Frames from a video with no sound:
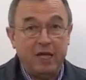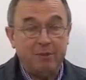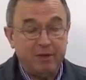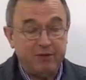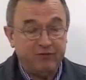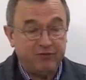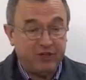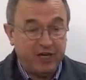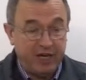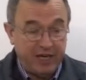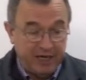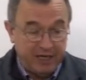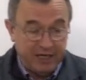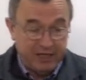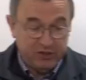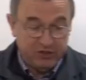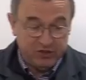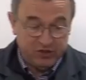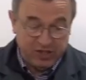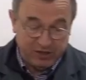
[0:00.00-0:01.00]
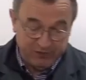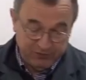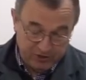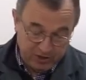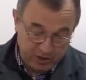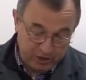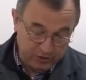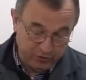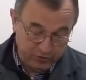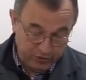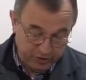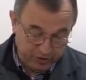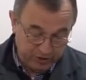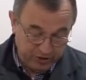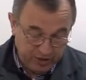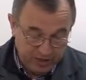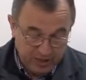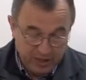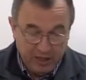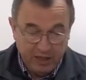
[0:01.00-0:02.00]
MFK 700.
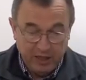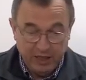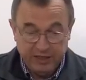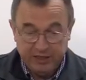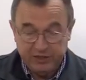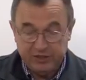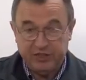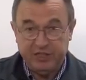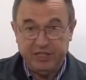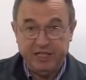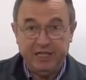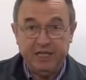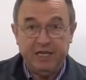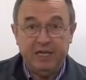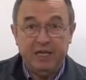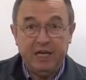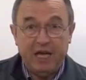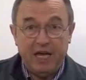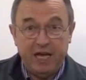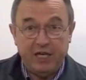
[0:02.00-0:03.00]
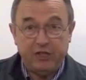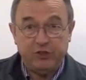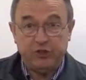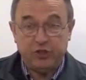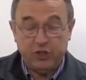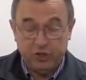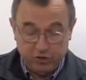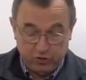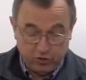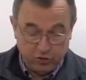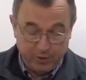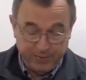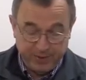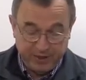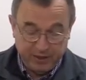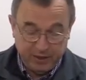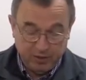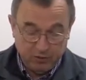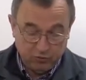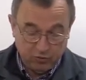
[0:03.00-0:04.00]
That's the edge
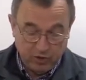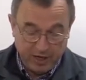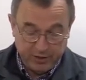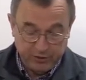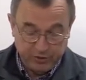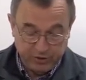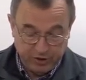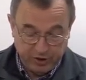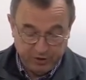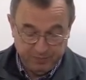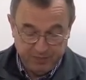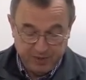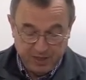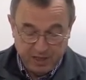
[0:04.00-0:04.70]
trimming router.